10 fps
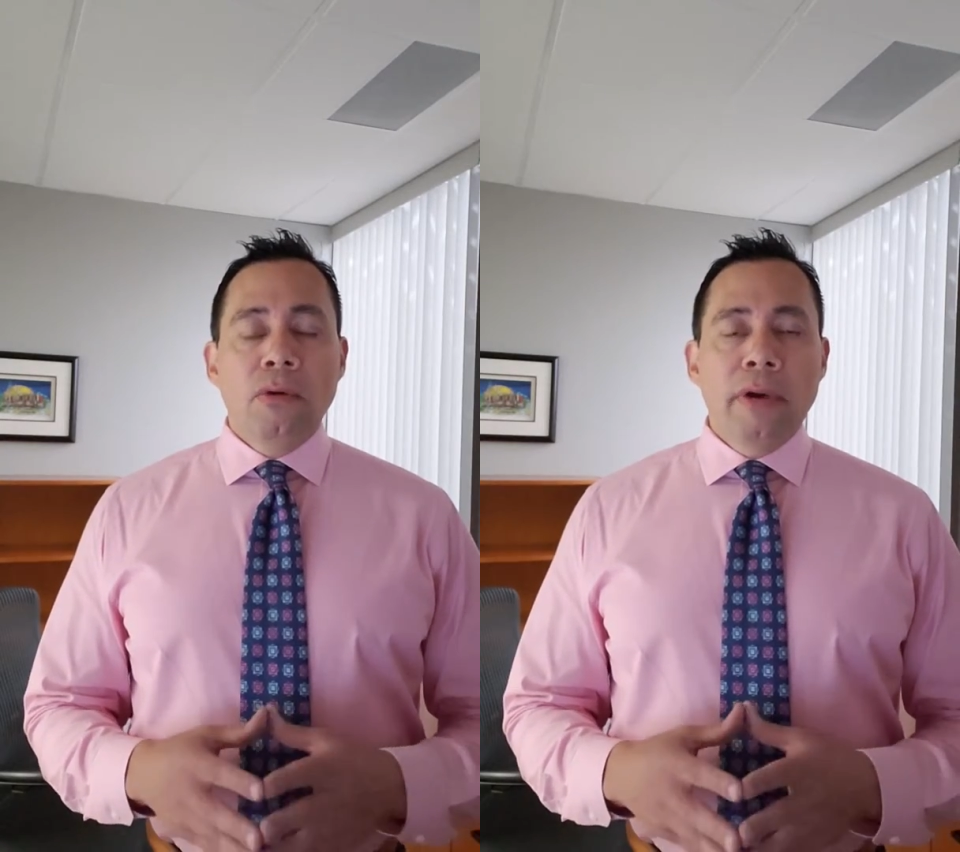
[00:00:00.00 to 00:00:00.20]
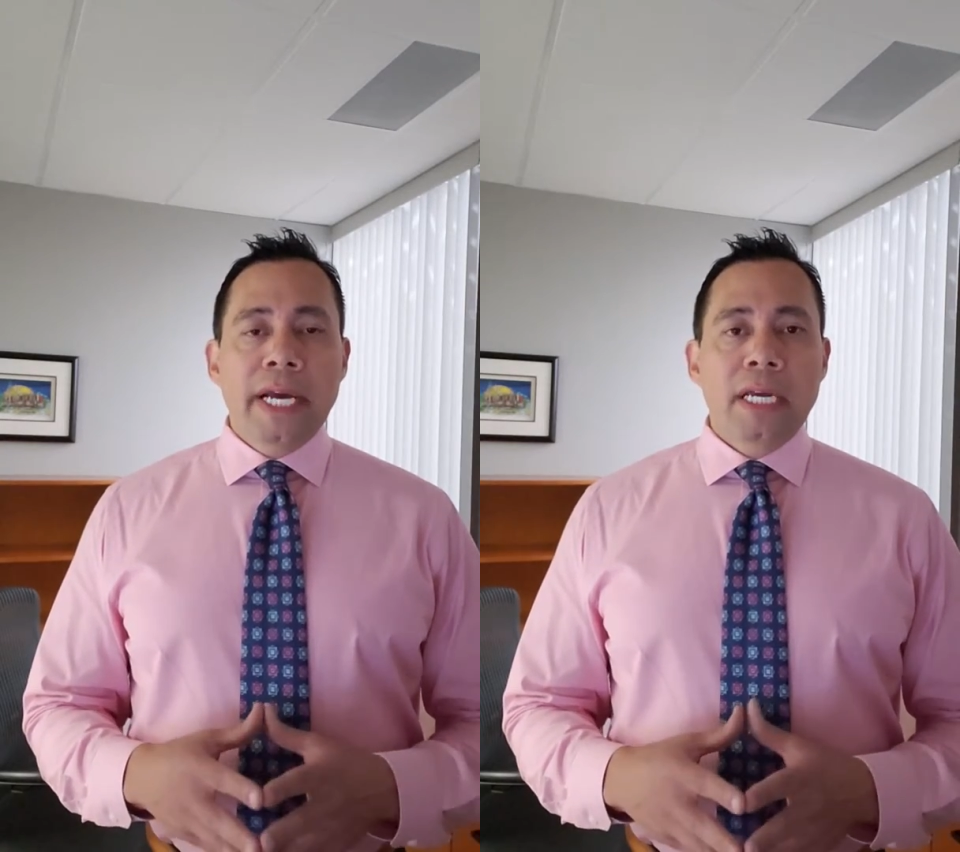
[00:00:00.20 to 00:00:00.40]

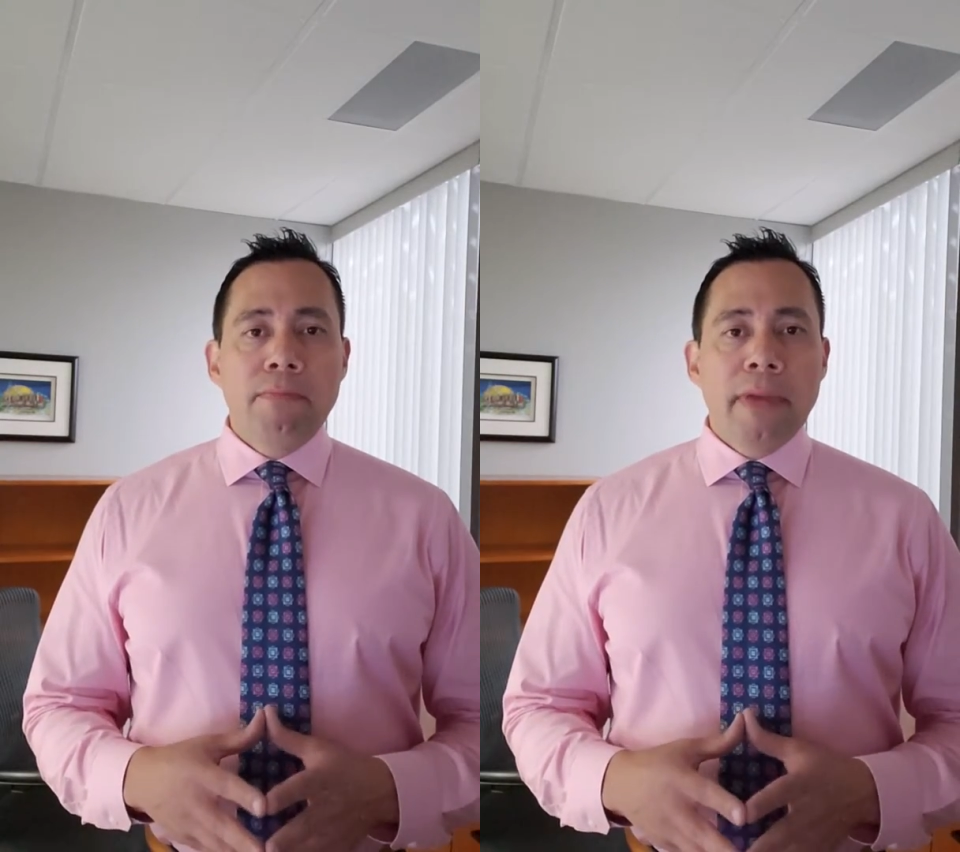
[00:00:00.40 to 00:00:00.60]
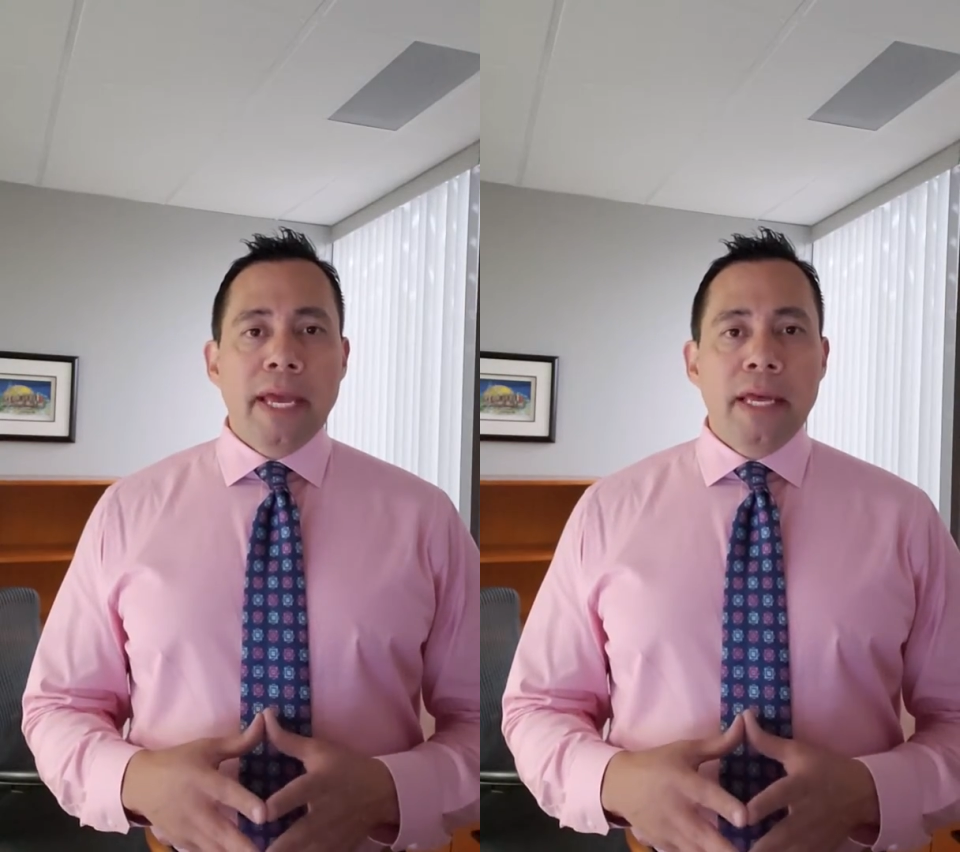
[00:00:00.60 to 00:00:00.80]

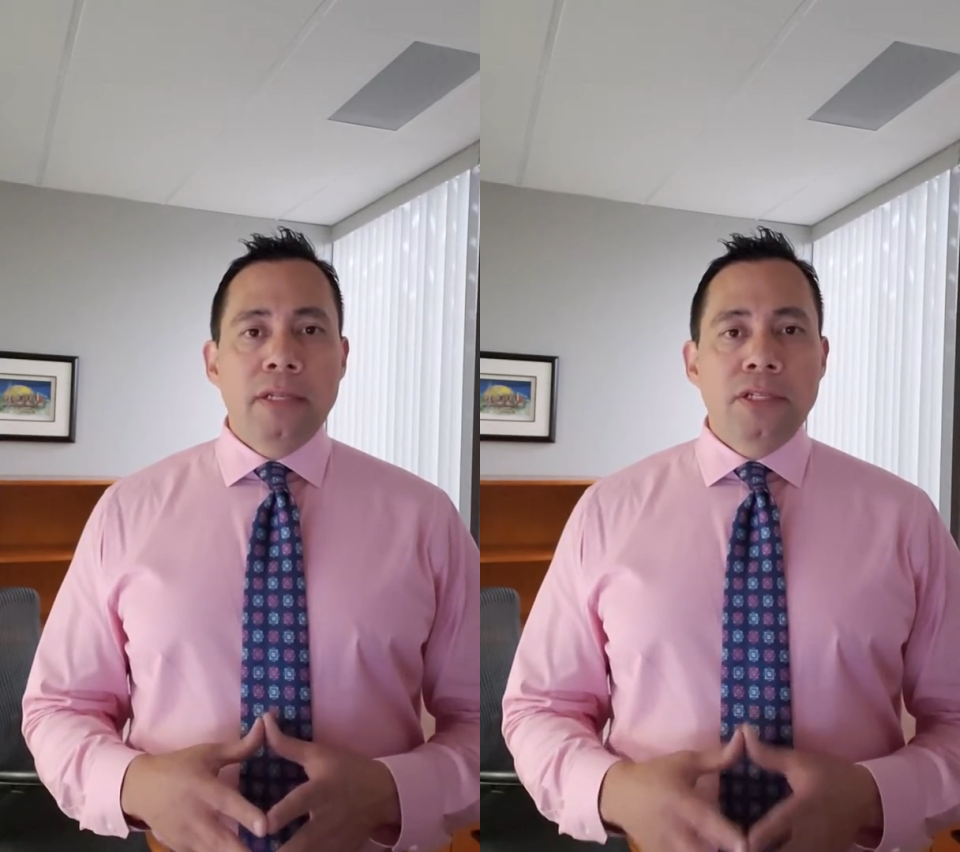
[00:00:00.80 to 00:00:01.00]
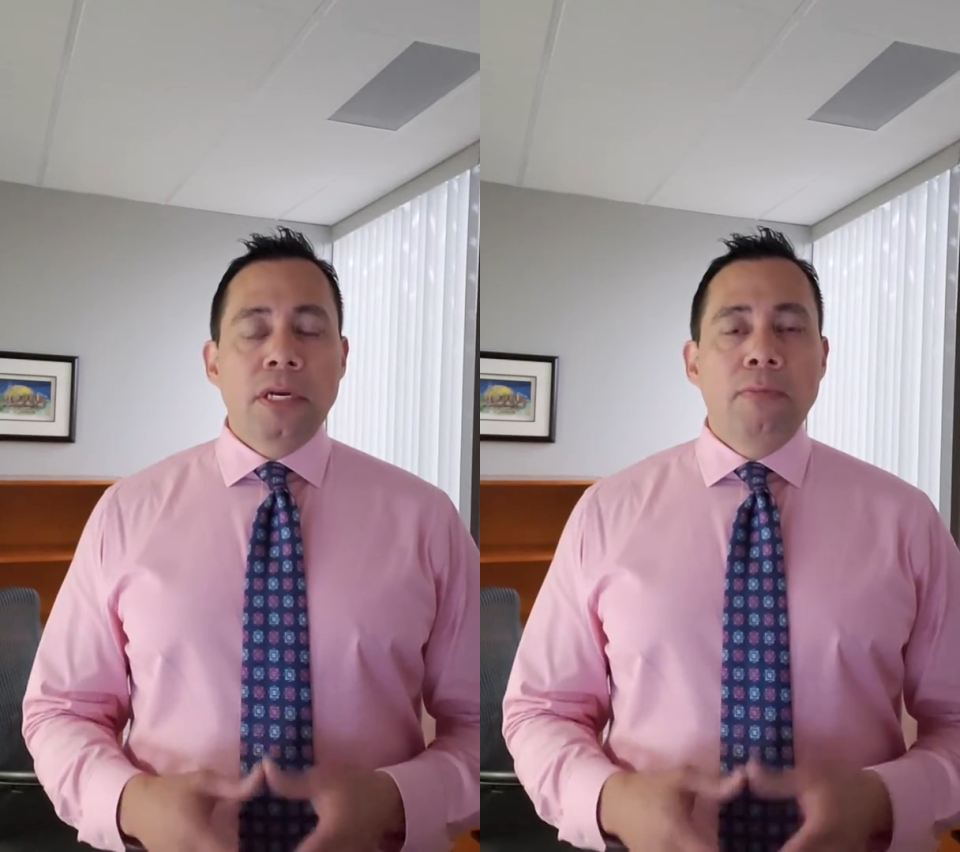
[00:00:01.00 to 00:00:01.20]

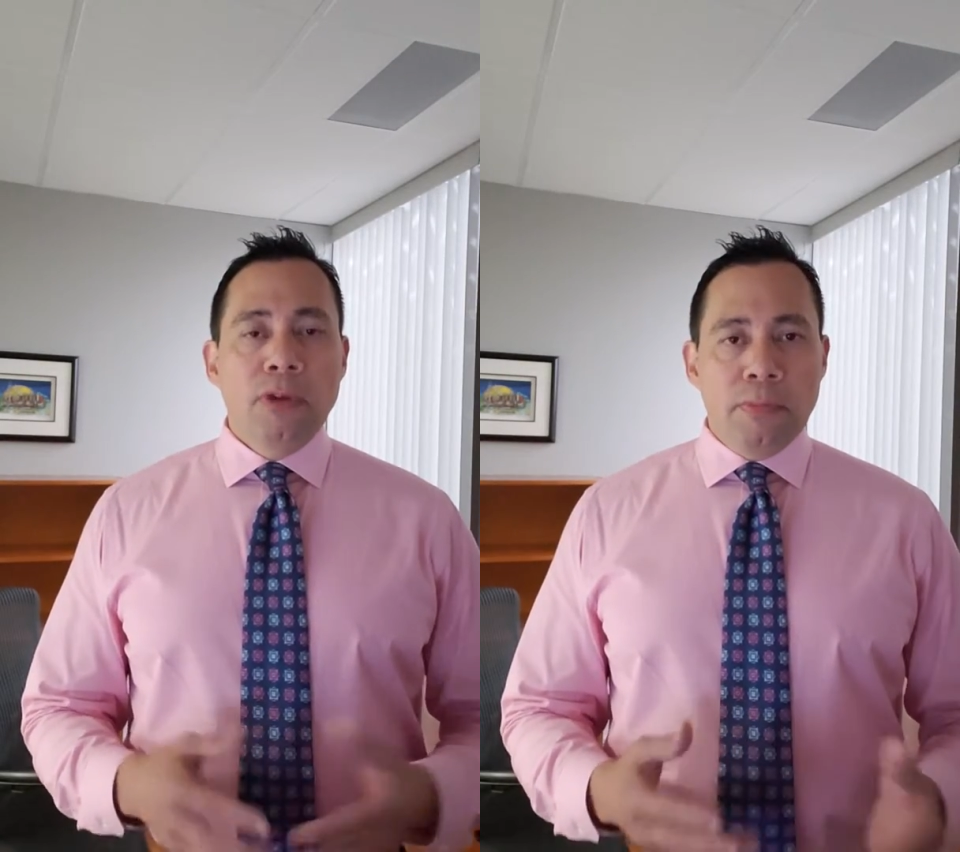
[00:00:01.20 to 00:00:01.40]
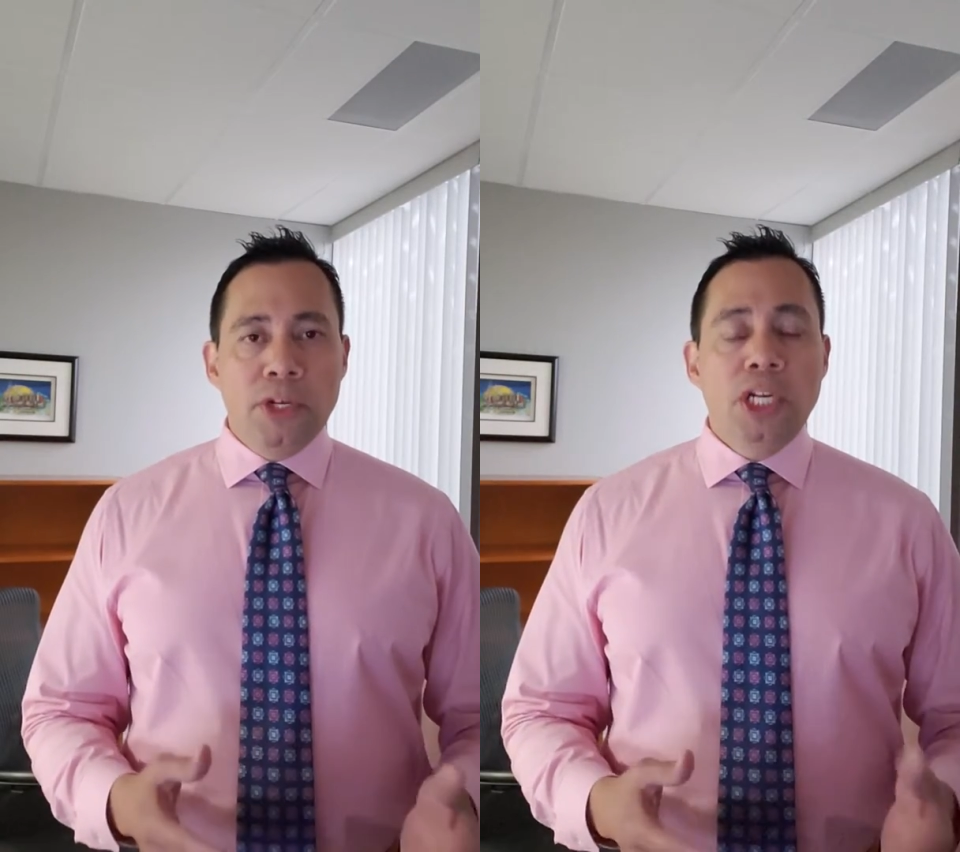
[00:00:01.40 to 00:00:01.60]
recommend some
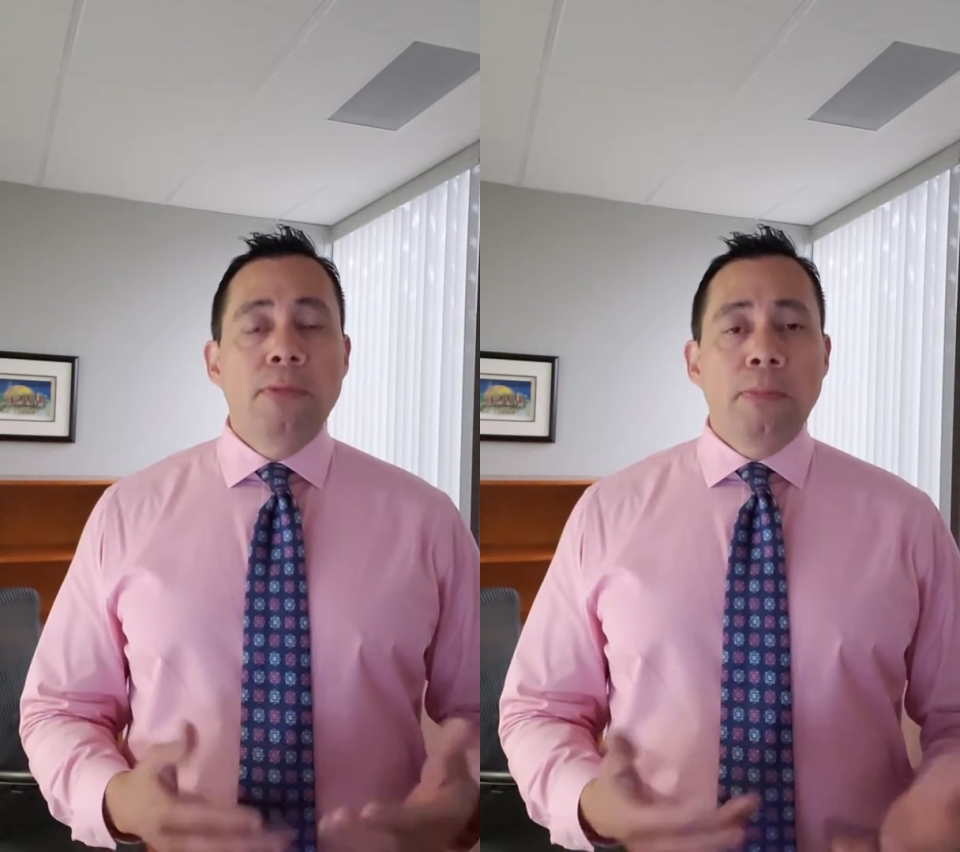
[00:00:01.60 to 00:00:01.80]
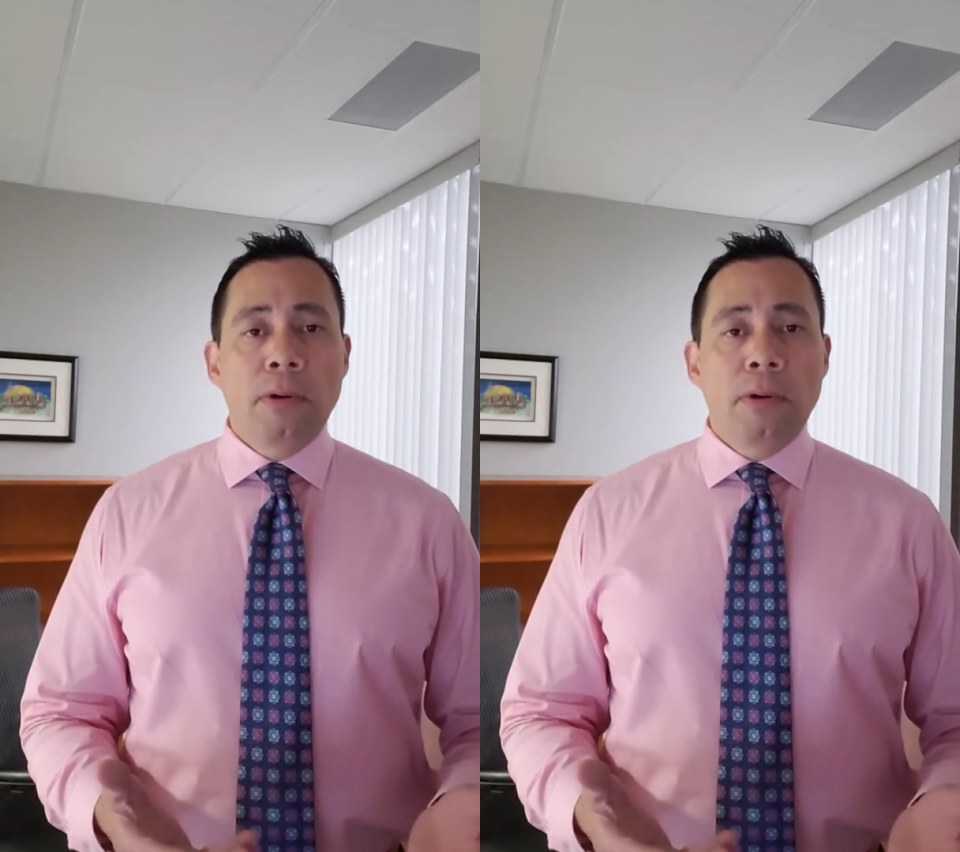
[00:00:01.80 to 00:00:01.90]
reputable